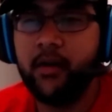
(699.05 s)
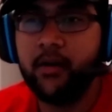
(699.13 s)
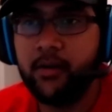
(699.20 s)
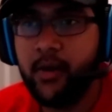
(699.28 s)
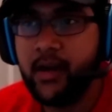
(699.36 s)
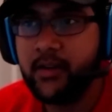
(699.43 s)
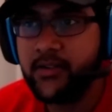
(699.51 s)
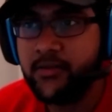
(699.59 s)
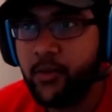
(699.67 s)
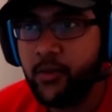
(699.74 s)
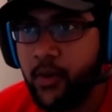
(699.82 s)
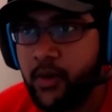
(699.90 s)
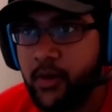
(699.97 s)
grounds
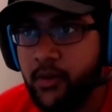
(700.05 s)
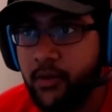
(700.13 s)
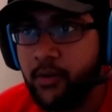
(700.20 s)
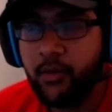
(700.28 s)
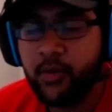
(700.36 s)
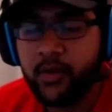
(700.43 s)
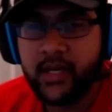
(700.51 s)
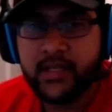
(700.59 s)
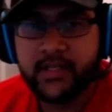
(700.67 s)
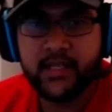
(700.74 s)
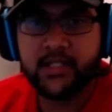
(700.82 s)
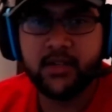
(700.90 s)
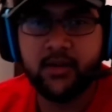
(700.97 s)
for your
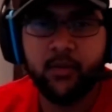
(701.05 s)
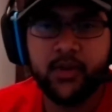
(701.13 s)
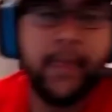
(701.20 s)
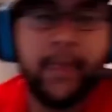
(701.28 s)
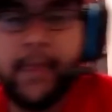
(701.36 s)
organization? What do you?